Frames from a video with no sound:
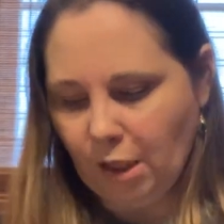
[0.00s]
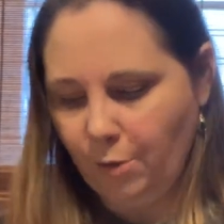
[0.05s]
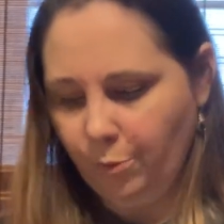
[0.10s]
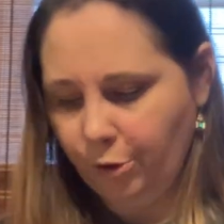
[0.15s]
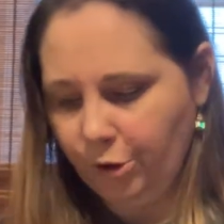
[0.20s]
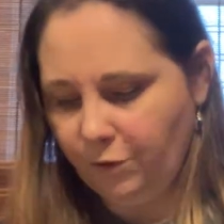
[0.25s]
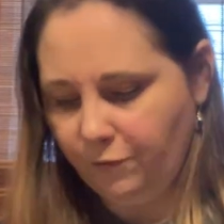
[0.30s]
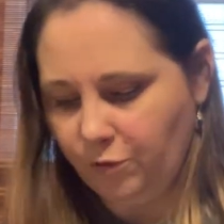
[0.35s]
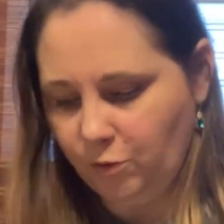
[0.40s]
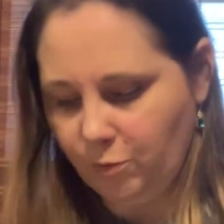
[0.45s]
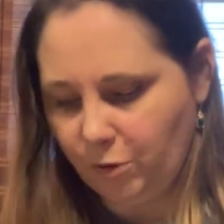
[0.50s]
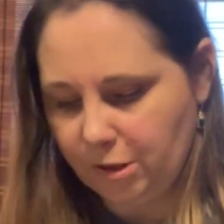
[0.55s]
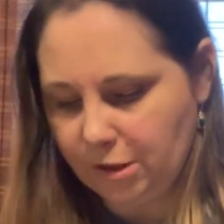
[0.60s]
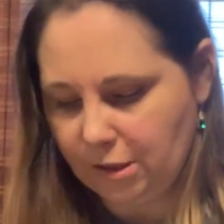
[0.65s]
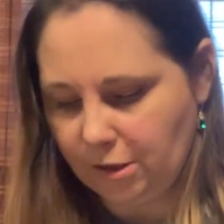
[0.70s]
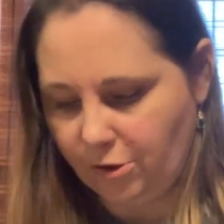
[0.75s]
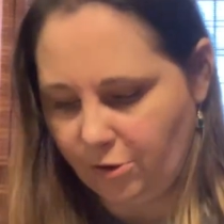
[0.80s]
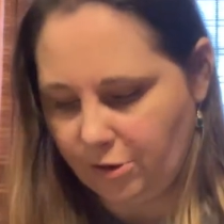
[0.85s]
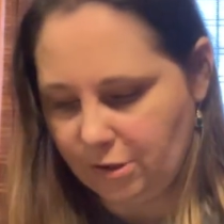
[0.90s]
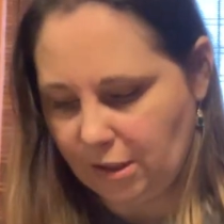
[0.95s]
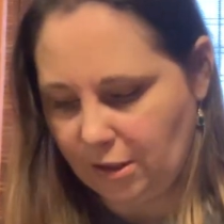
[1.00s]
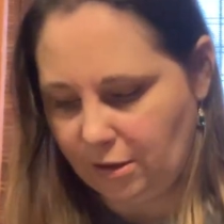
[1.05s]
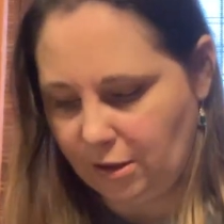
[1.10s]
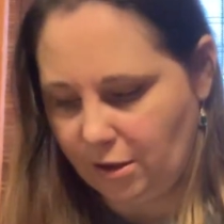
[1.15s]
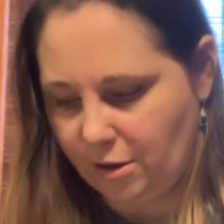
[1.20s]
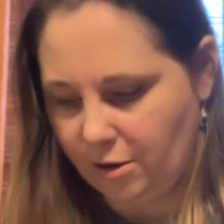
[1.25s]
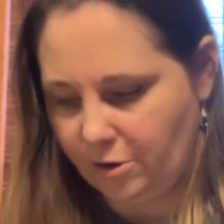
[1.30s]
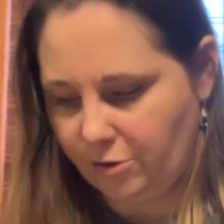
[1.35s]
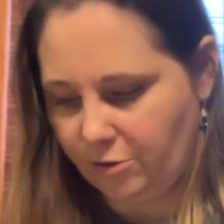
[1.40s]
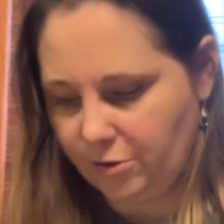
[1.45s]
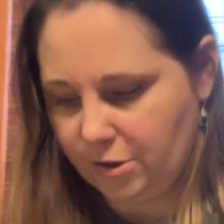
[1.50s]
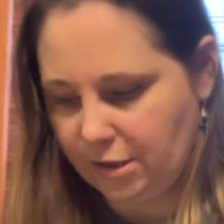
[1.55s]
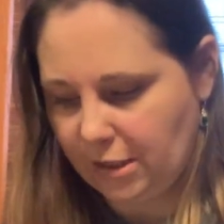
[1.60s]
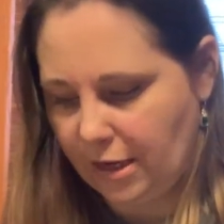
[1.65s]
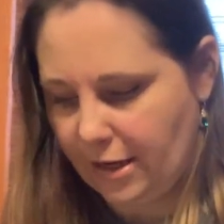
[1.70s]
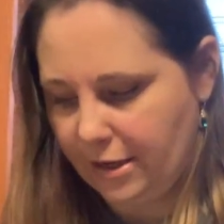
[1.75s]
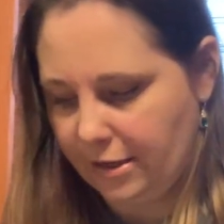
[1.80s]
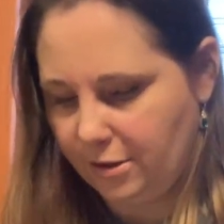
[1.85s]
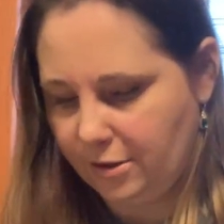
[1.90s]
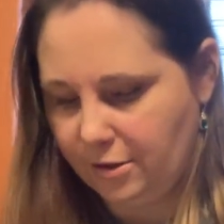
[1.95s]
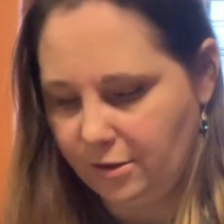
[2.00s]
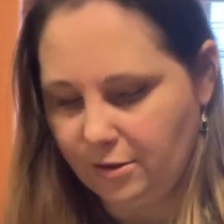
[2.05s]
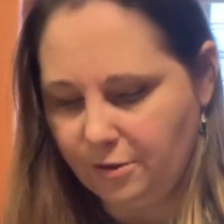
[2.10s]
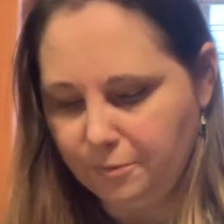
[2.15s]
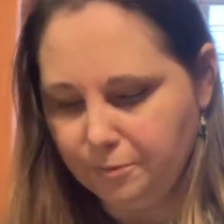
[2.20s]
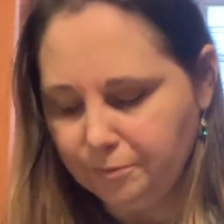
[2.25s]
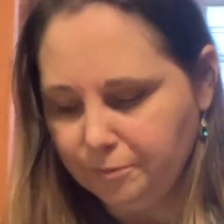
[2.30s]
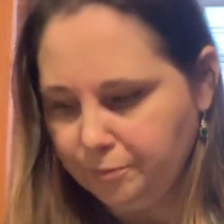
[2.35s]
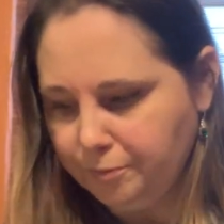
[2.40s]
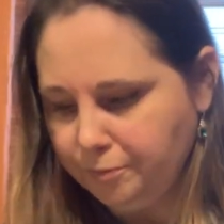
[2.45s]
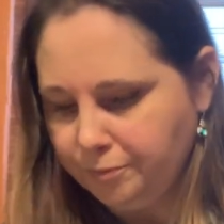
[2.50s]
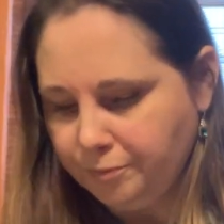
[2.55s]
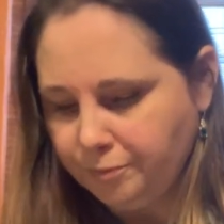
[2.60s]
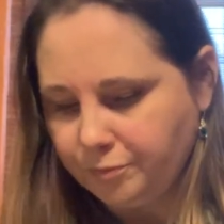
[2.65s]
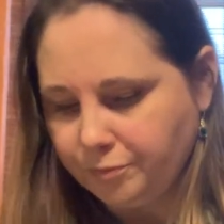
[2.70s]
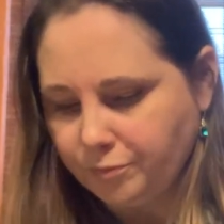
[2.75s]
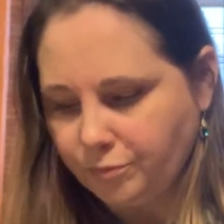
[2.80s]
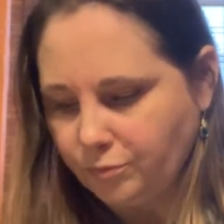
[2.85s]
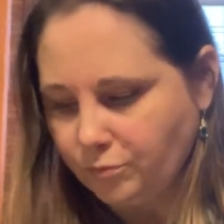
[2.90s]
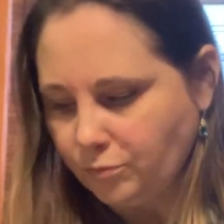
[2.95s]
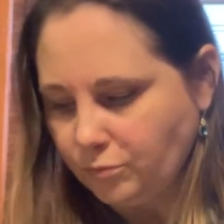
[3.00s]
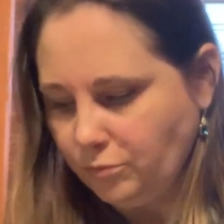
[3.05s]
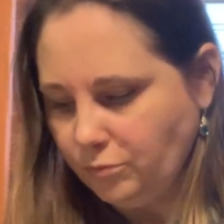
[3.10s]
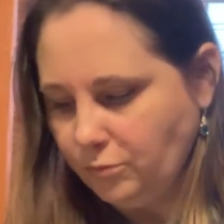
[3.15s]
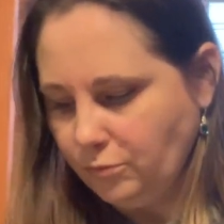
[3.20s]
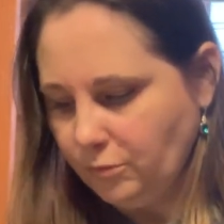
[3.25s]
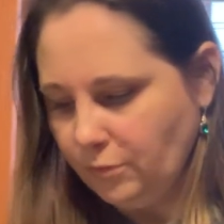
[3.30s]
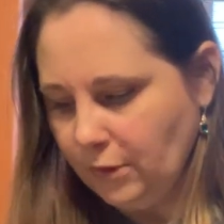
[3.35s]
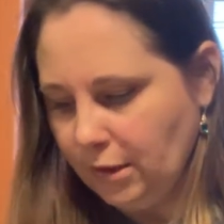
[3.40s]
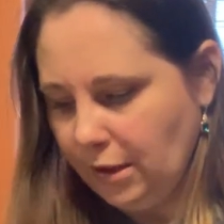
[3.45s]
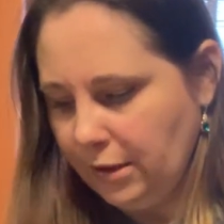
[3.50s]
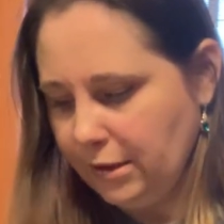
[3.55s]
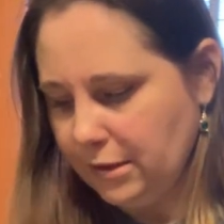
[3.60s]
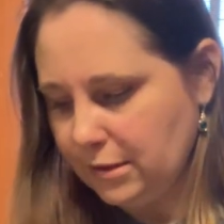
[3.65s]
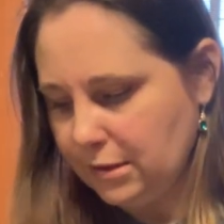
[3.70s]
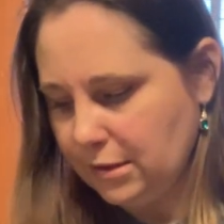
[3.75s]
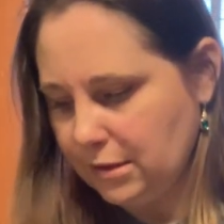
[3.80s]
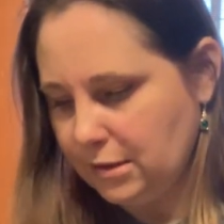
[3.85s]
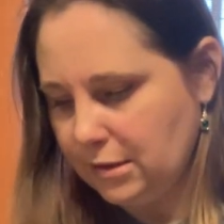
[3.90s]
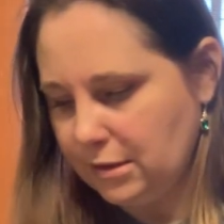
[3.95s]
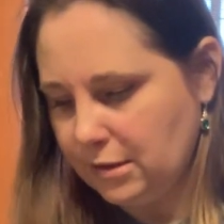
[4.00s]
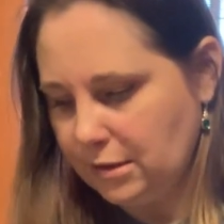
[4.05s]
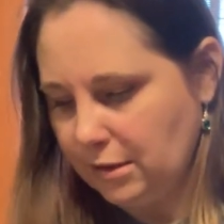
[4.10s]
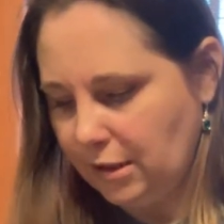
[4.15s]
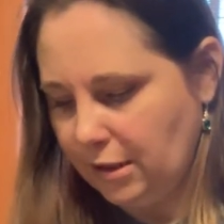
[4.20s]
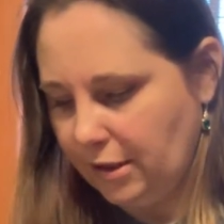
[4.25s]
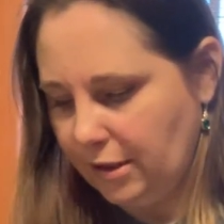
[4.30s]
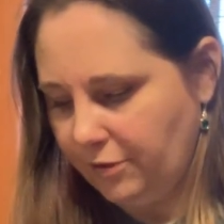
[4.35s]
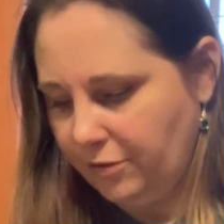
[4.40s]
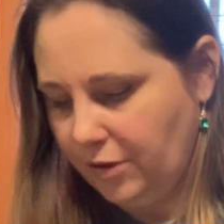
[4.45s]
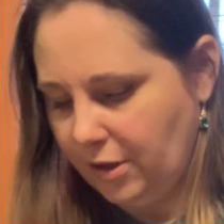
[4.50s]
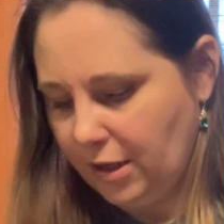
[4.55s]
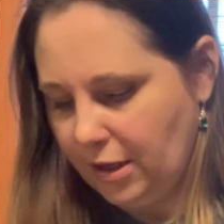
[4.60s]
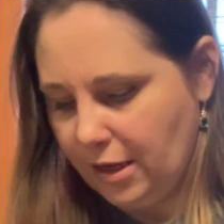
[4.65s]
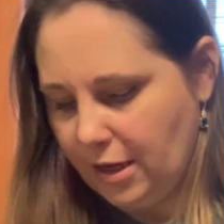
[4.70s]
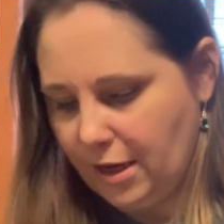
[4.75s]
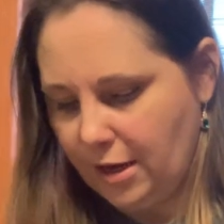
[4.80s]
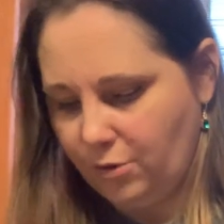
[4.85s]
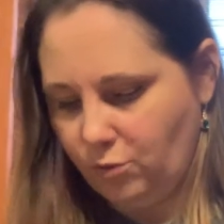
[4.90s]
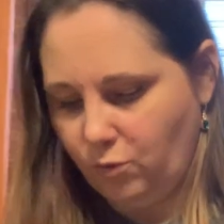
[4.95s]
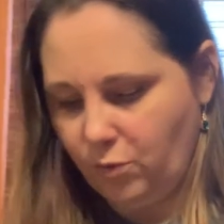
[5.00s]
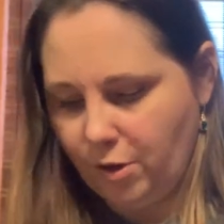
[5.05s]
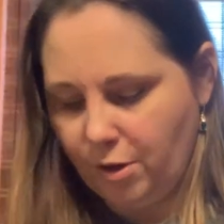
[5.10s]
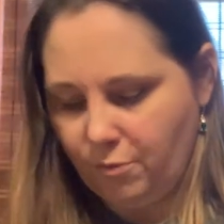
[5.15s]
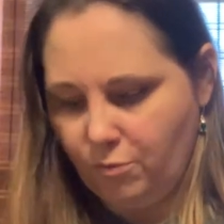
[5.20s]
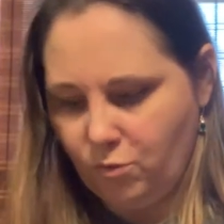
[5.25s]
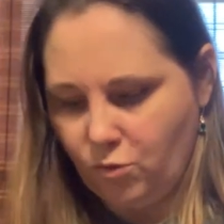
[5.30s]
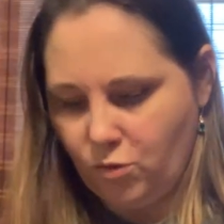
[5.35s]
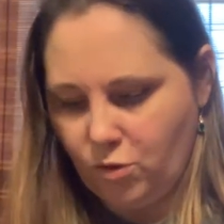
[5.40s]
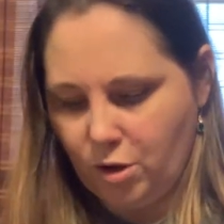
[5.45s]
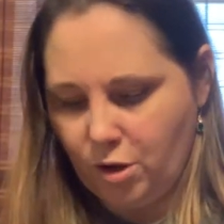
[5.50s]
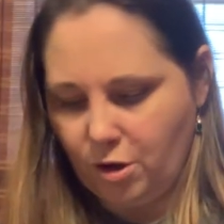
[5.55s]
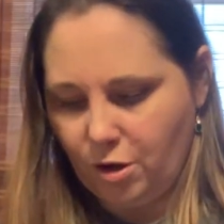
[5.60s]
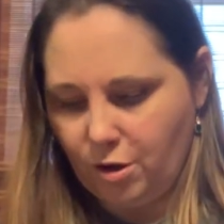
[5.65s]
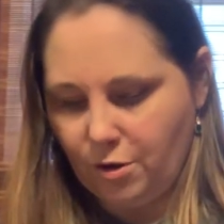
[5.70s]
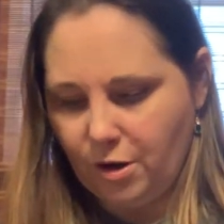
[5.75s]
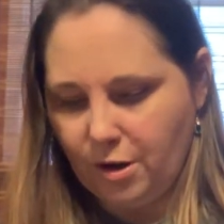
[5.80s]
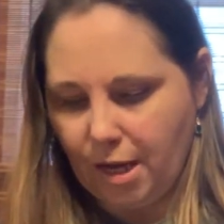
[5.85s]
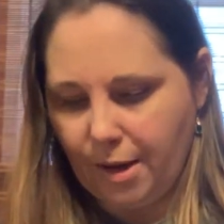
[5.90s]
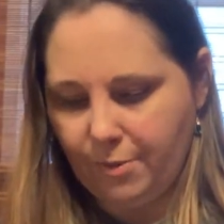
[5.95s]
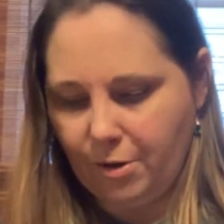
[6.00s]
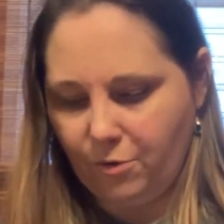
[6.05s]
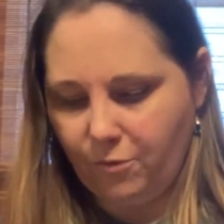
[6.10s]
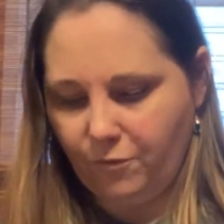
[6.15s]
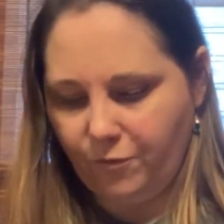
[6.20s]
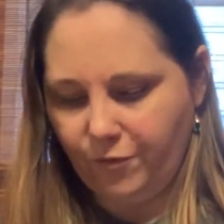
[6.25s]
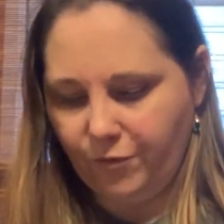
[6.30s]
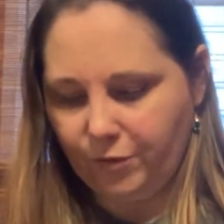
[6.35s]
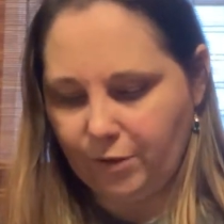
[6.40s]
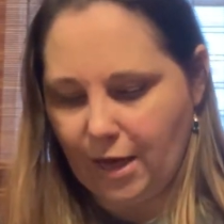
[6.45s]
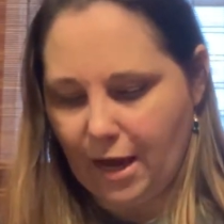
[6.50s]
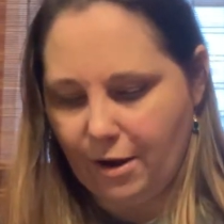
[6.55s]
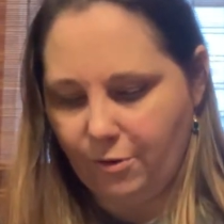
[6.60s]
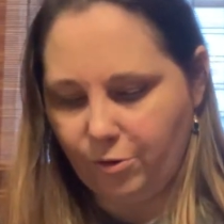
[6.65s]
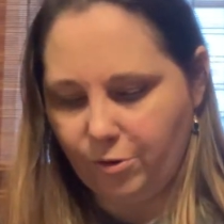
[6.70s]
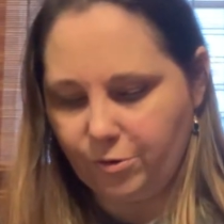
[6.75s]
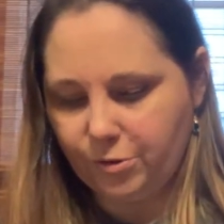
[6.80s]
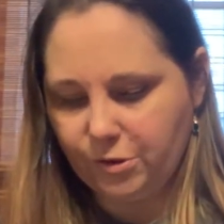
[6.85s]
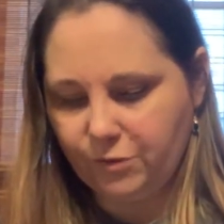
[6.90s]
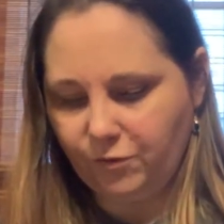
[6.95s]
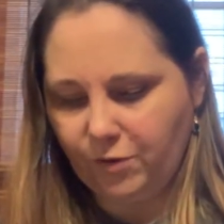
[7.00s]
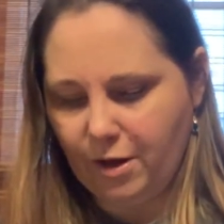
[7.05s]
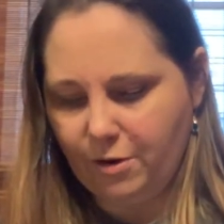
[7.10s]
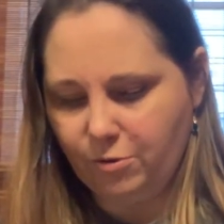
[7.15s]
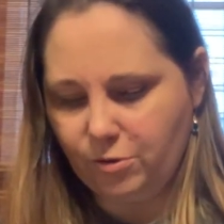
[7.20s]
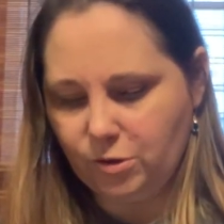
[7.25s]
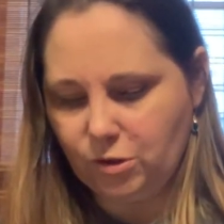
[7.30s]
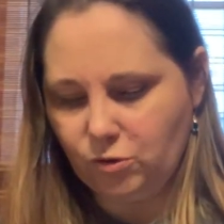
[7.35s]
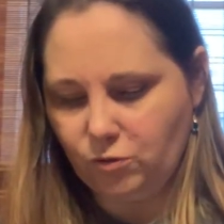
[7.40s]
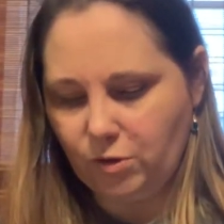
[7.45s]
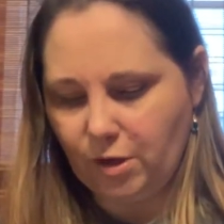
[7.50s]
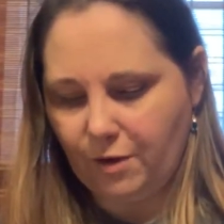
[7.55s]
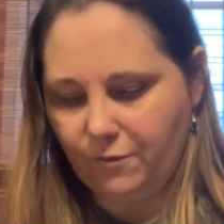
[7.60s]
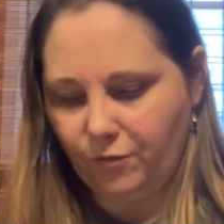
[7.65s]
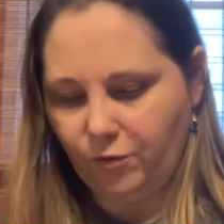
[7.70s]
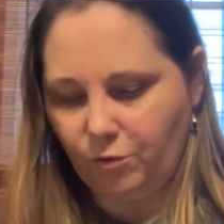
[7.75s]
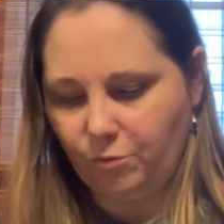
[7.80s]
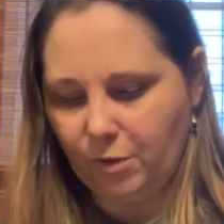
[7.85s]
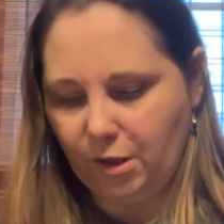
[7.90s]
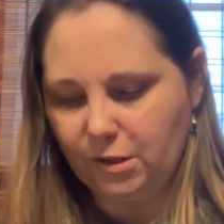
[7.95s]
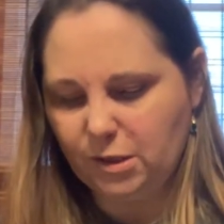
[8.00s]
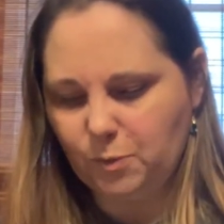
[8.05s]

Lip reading: Put a few more stickers on the other side. Let's see, I think I had one more. How about flowers? Flowers do that for me.